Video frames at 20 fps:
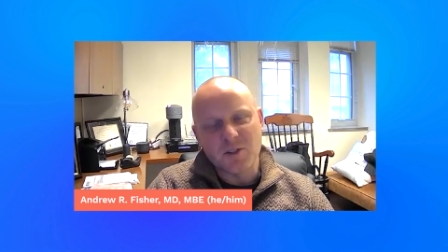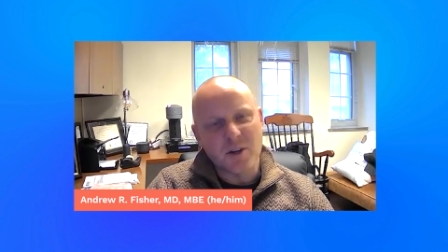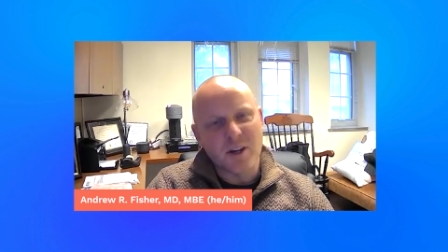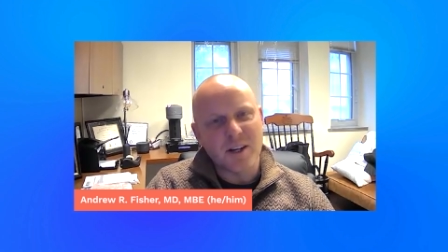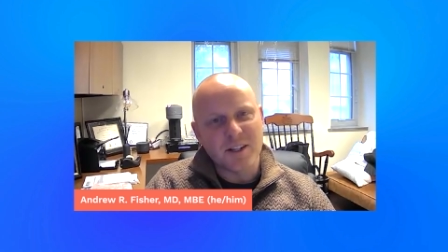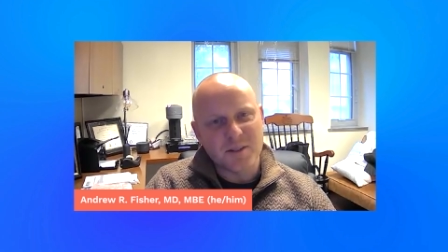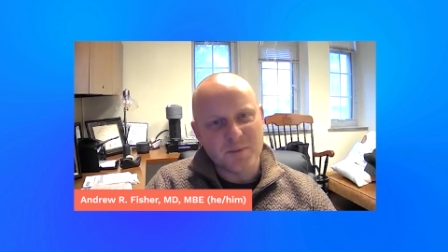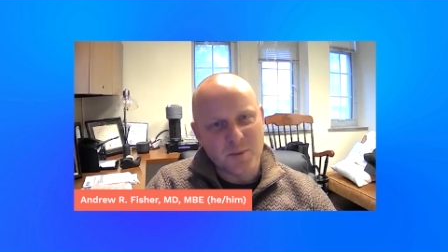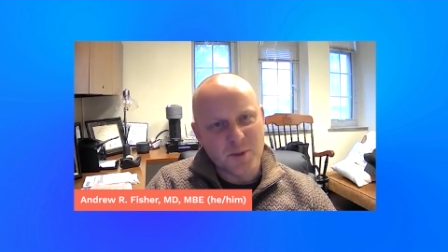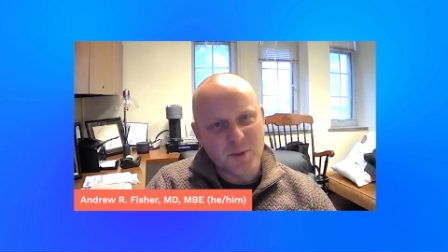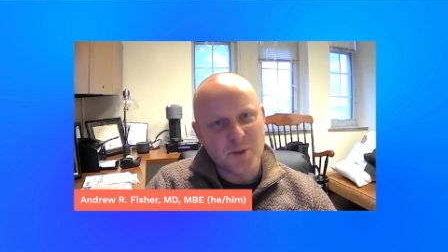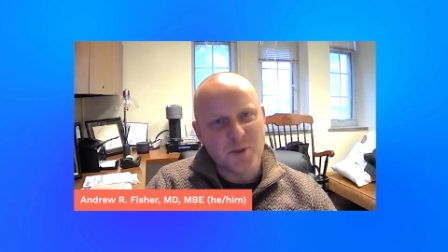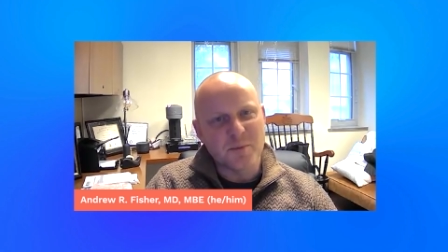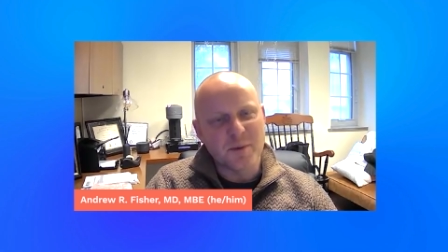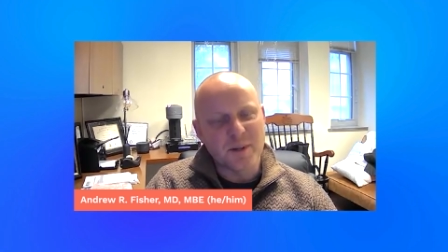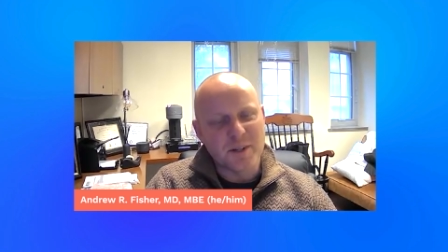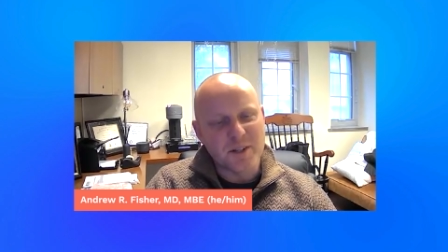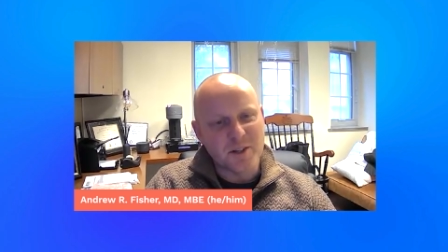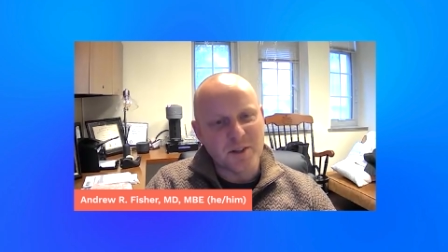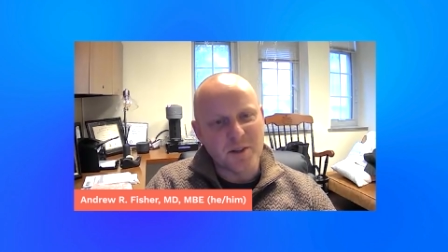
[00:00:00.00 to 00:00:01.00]
try not to put
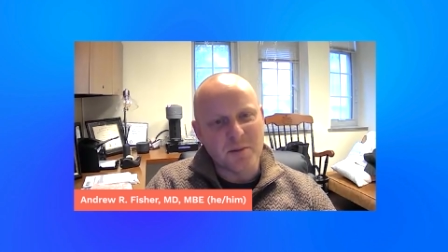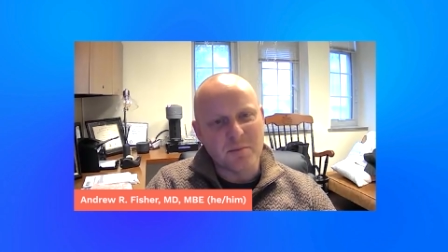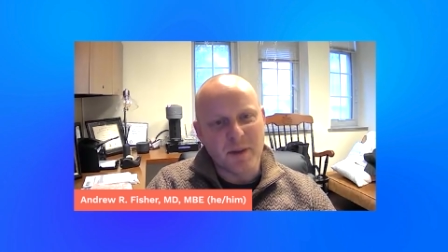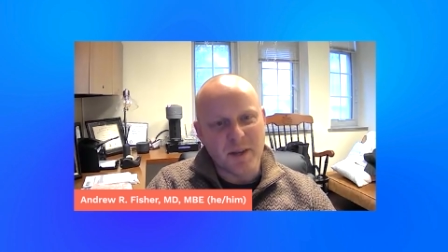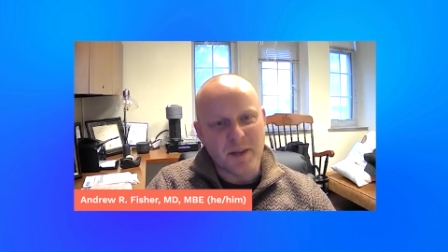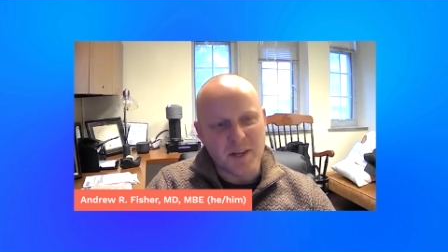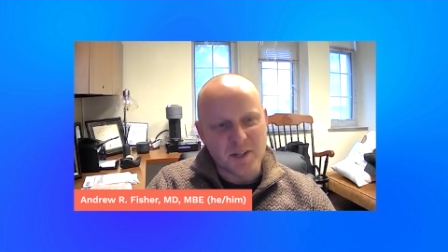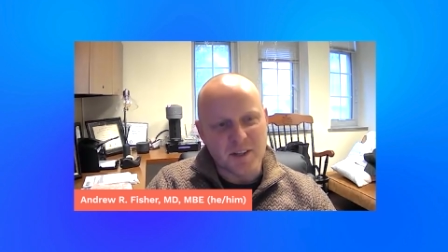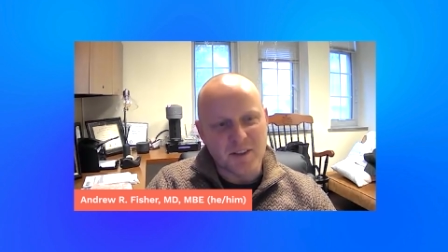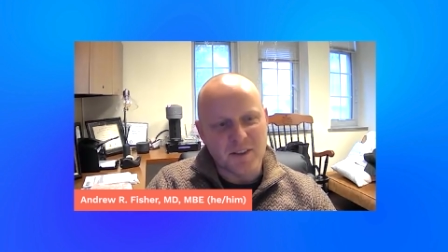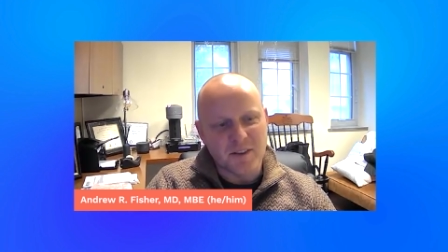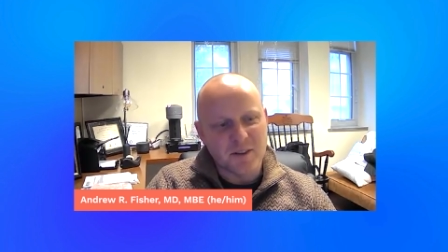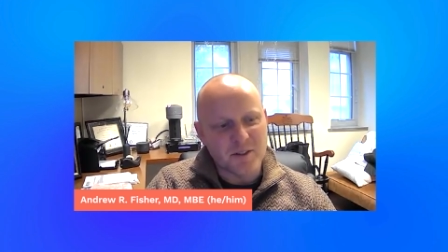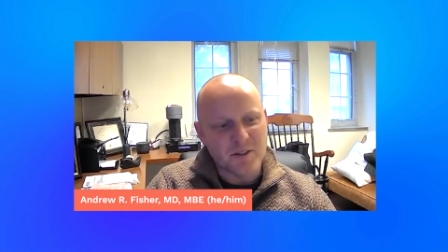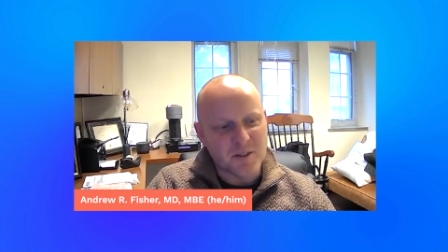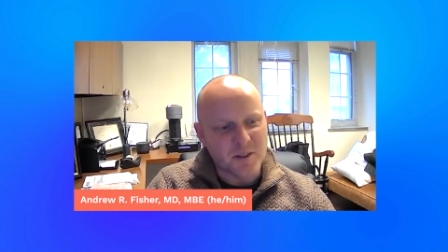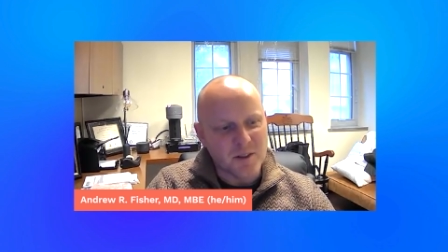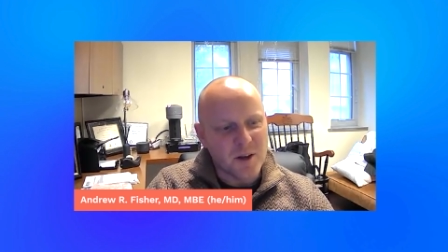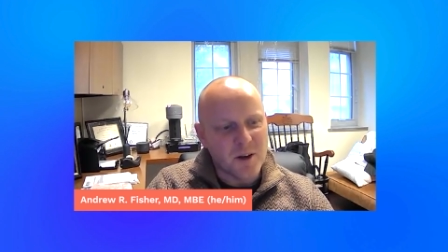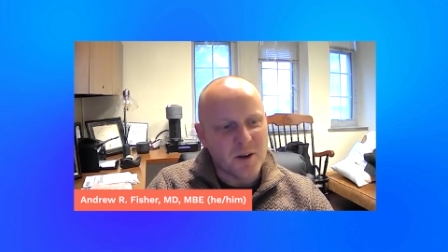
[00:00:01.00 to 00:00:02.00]
too much on the patient.
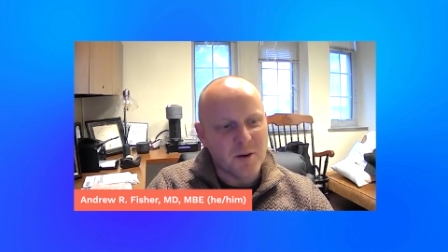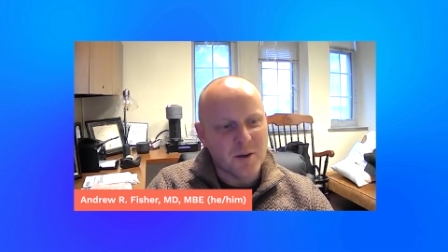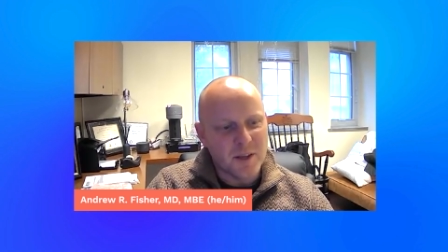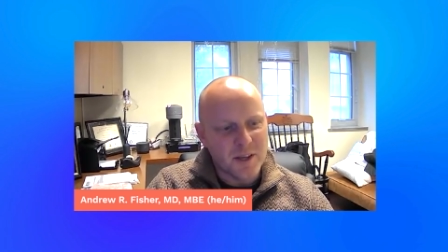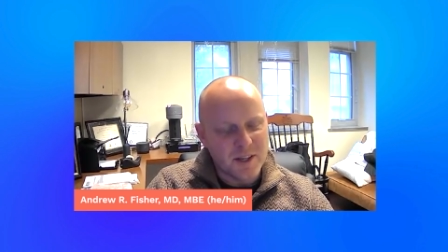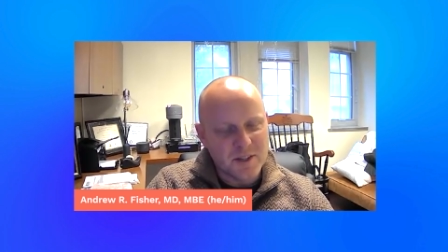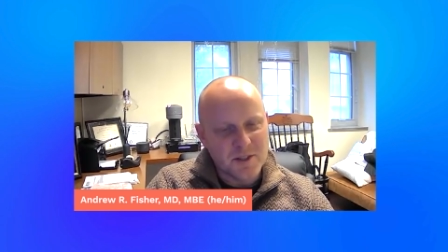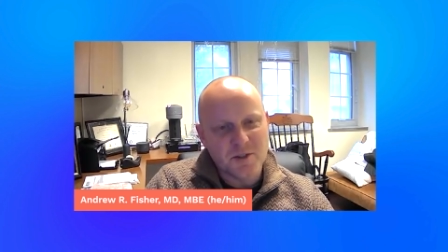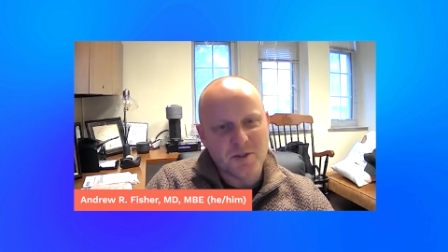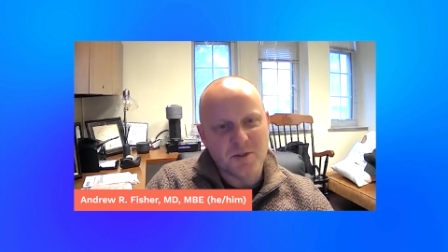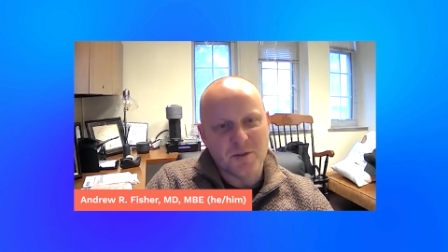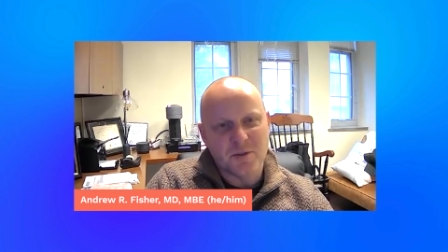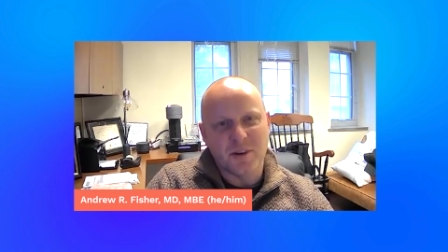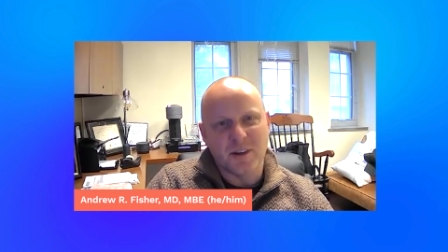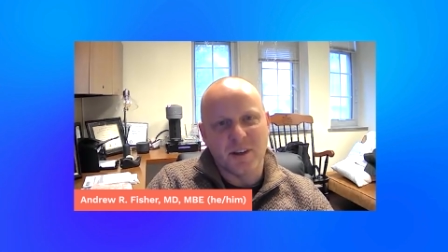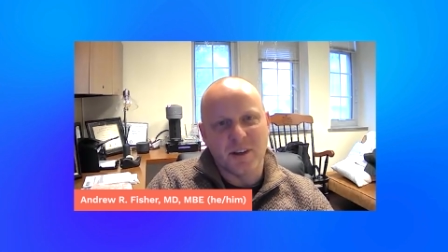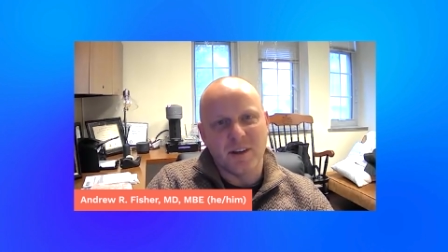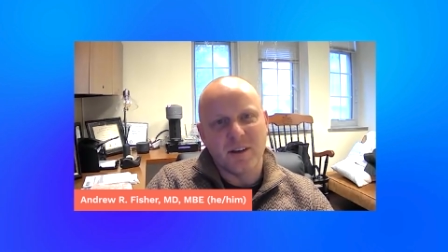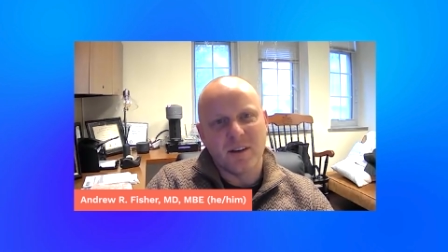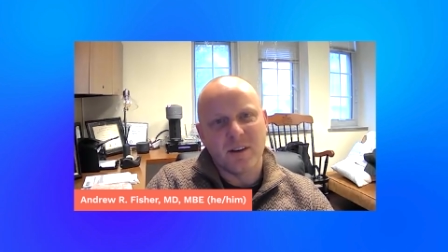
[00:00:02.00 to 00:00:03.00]
There's a long
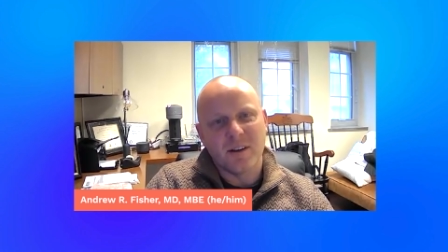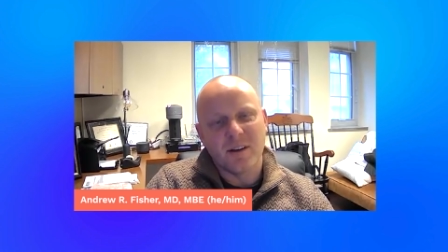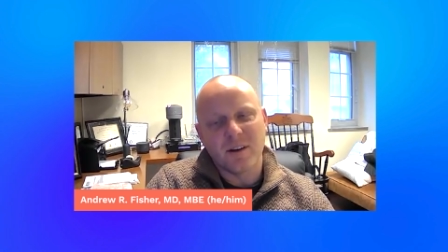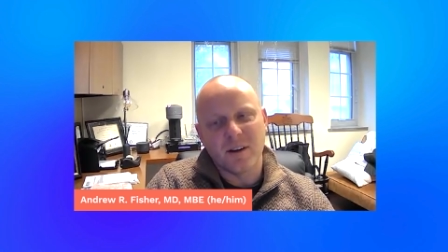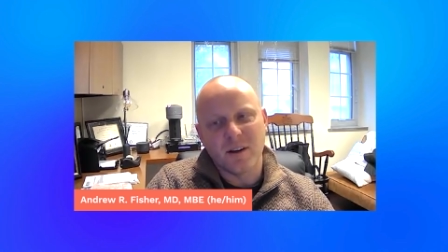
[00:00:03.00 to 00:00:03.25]
history